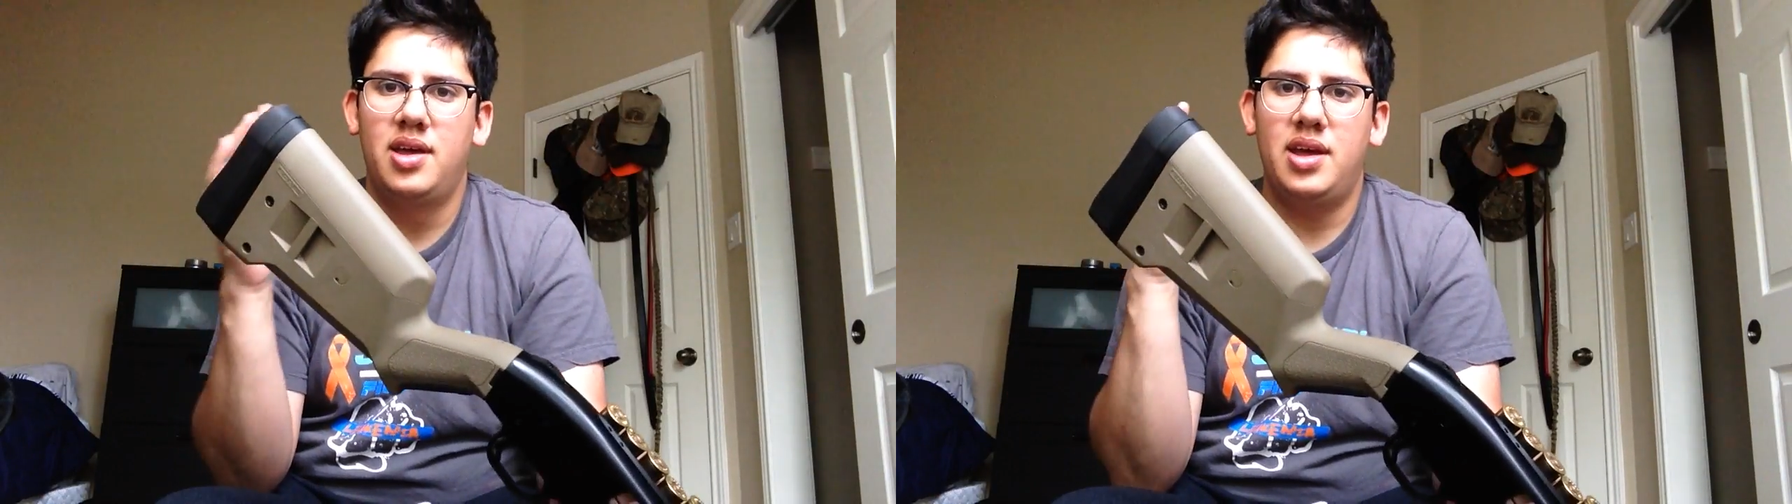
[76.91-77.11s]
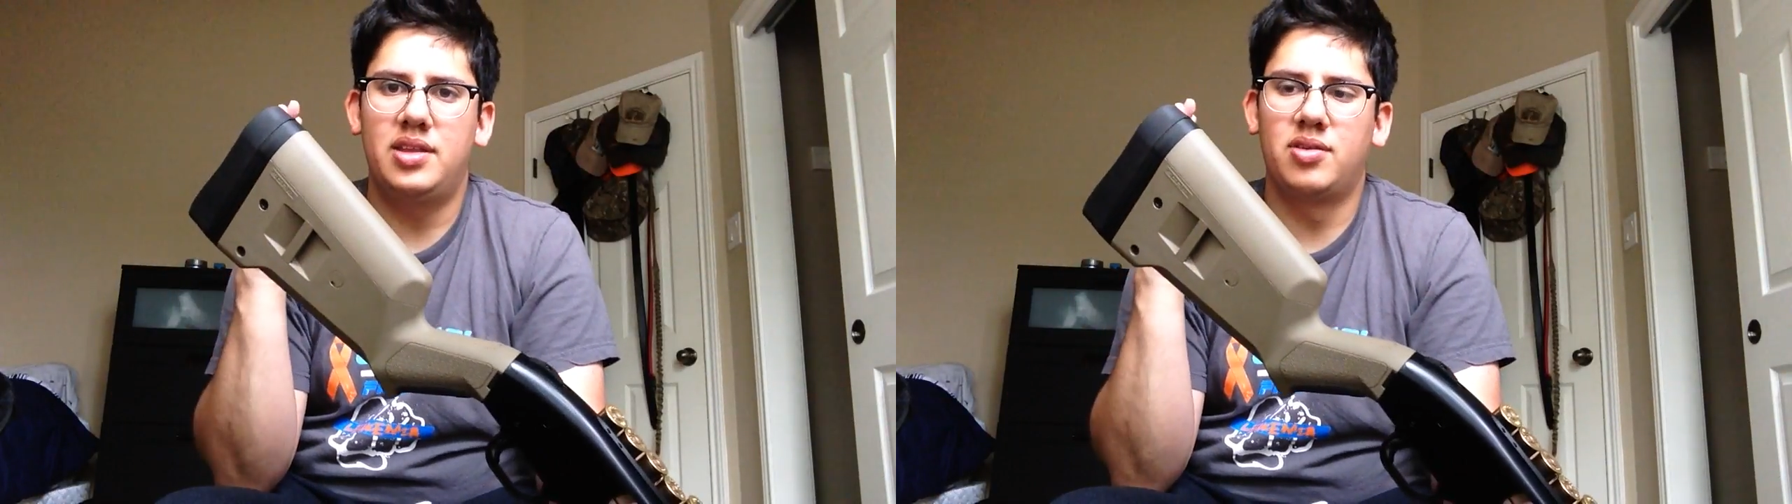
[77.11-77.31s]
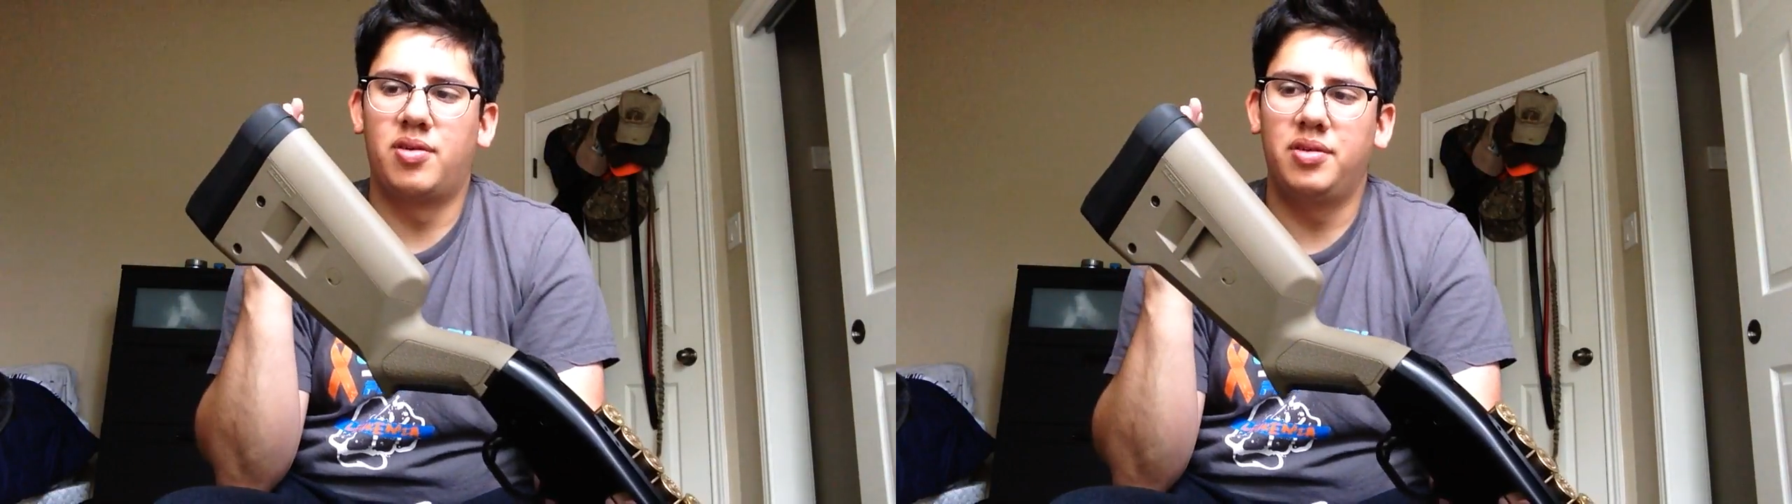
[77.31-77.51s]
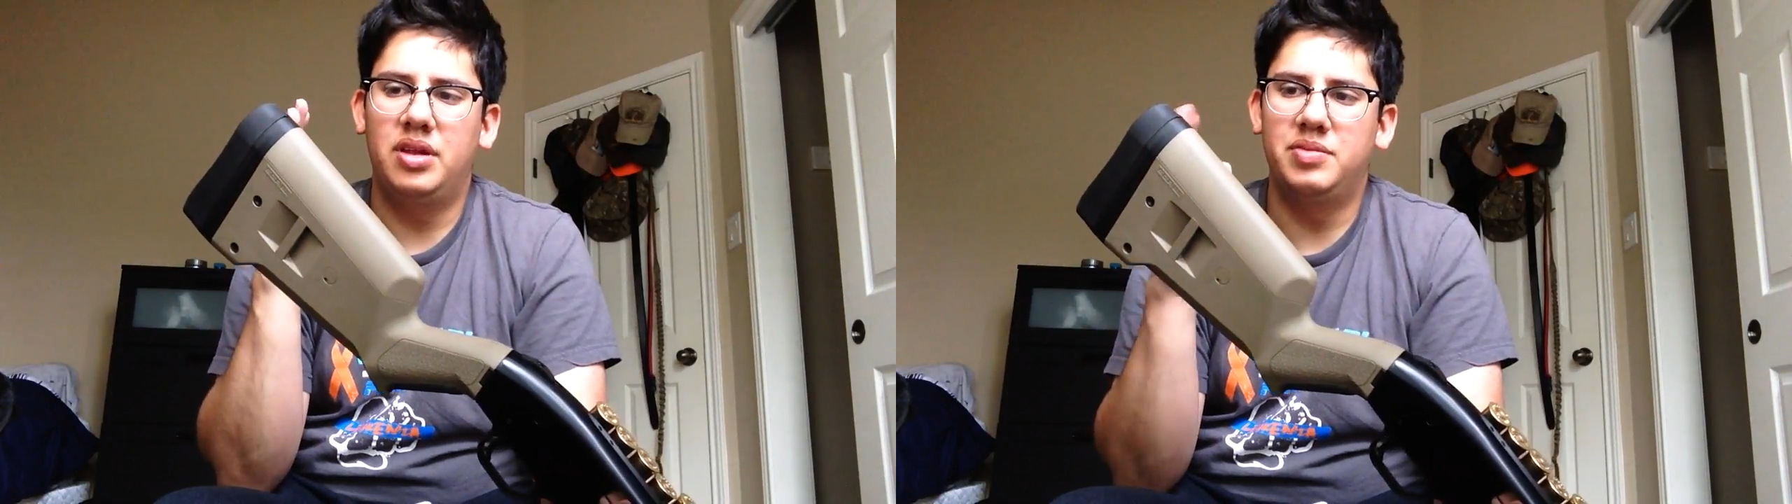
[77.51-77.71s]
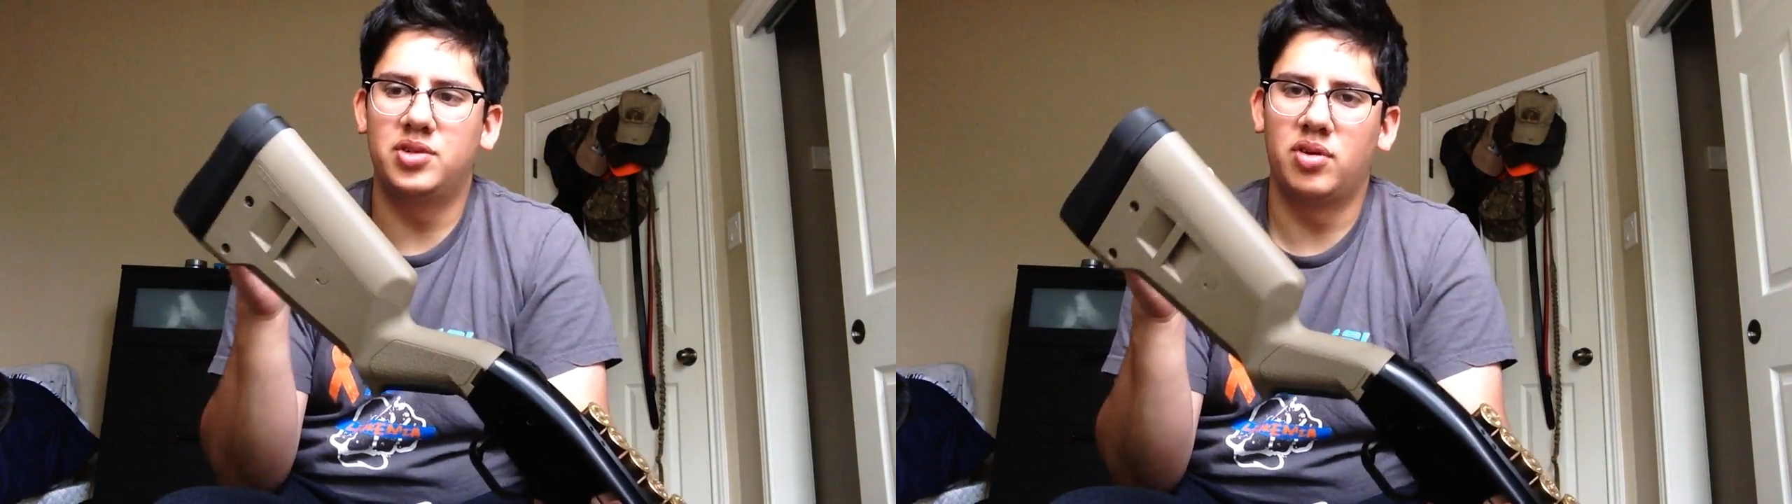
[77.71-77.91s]
it
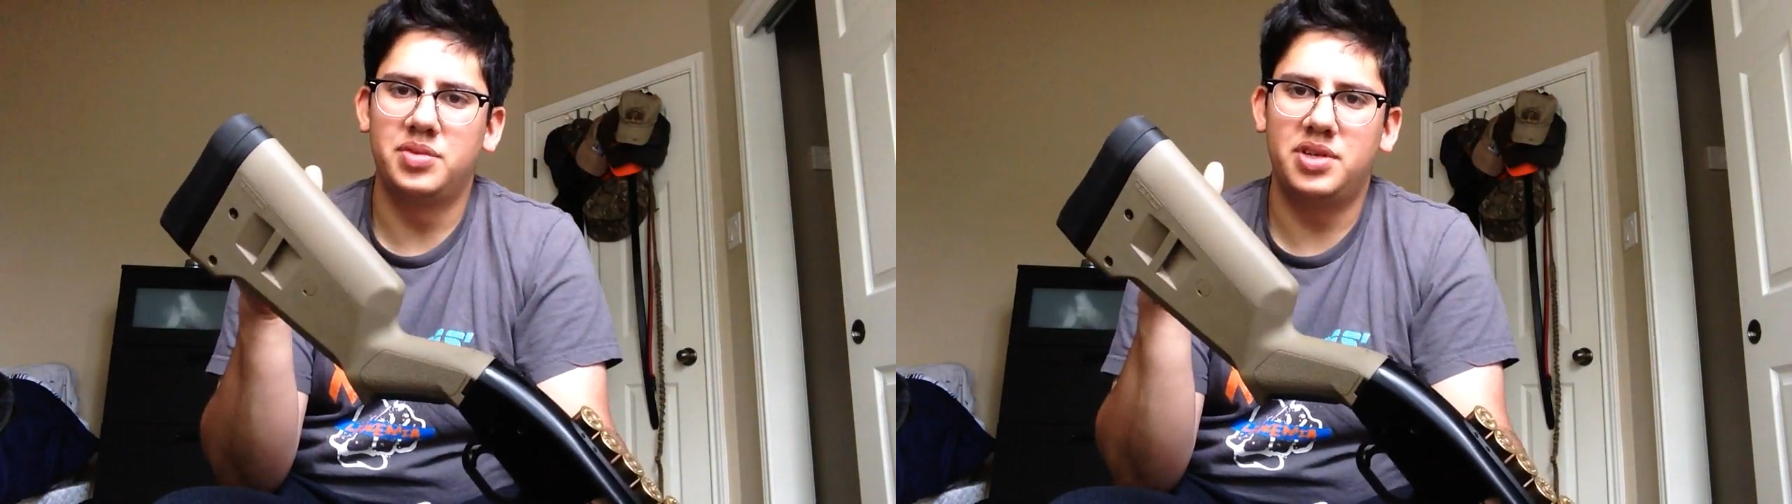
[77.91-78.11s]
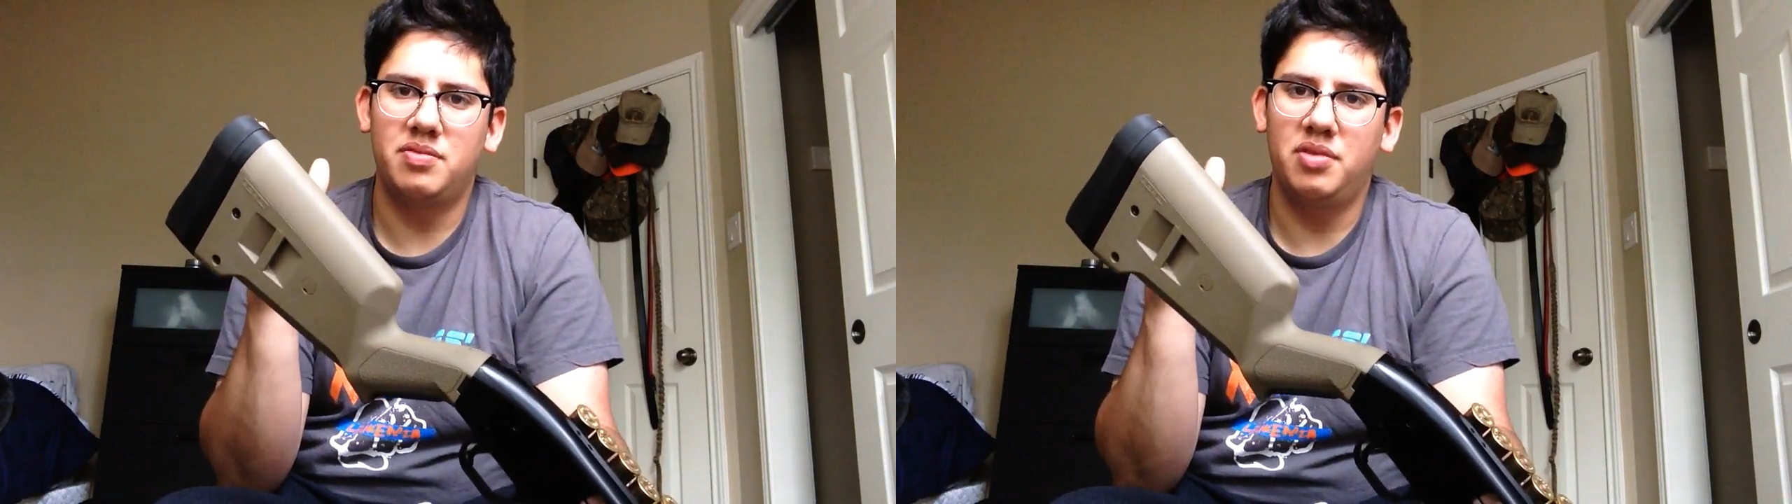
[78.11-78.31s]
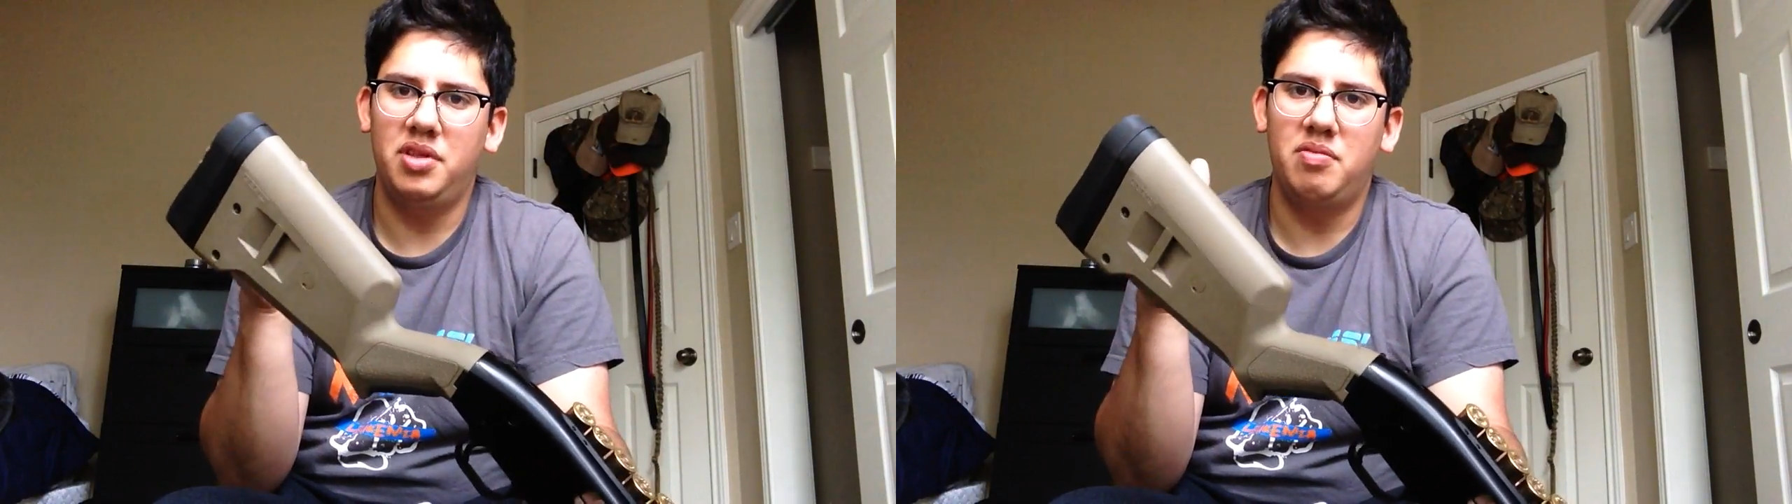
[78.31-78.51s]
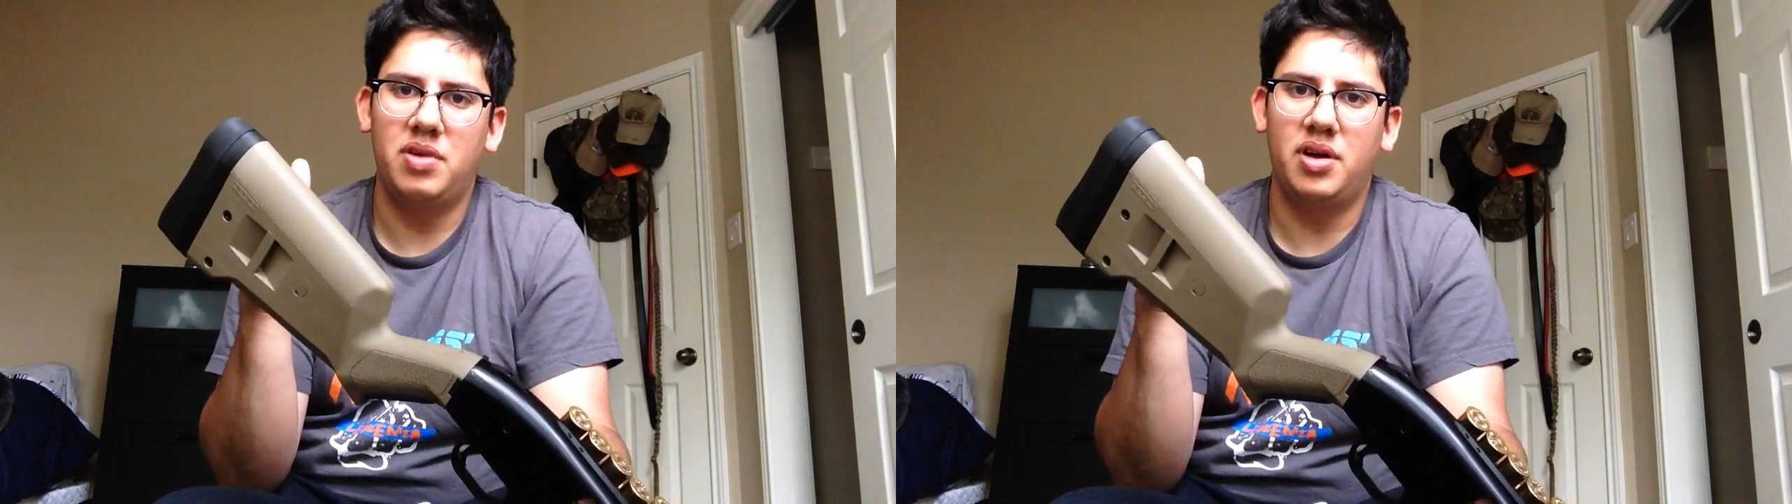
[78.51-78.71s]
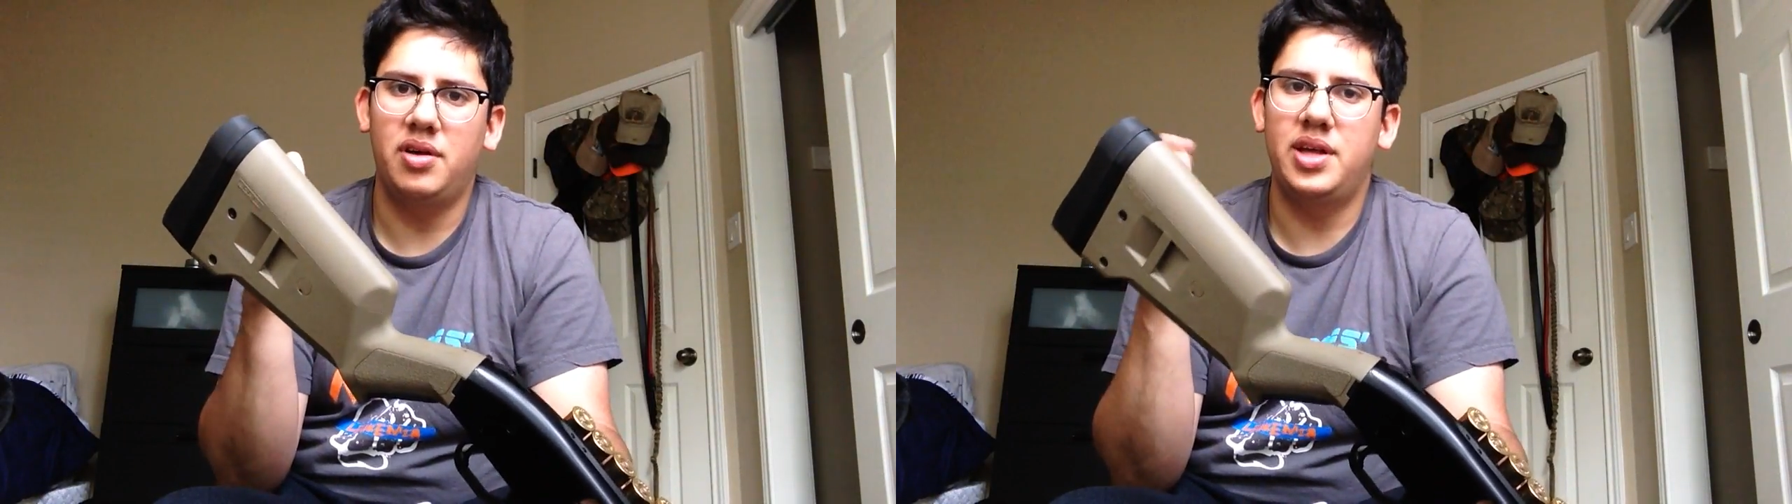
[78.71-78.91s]
totally absorbs it really well.